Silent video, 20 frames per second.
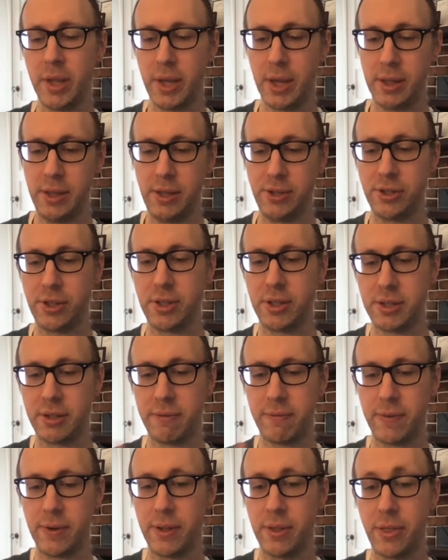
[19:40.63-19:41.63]
And these are the
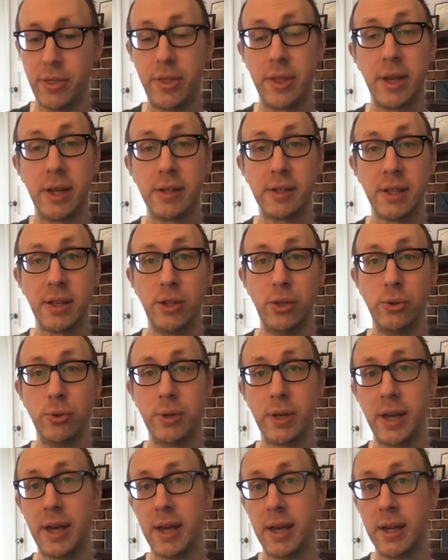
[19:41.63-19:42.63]
different things that you
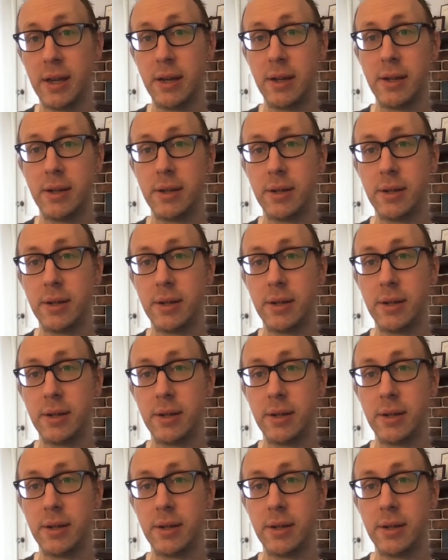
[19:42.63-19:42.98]
can